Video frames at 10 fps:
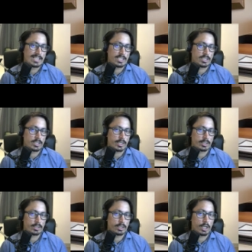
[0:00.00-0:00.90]

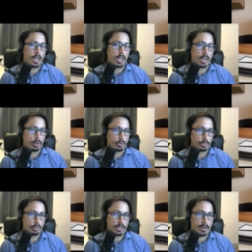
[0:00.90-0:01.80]
distinct look
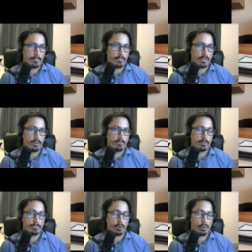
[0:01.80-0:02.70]
to them
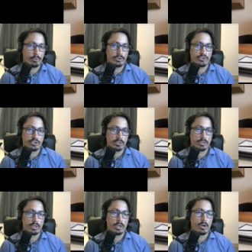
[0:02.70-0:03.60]
from the
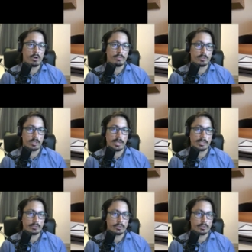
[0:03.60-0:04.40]
origin of the light.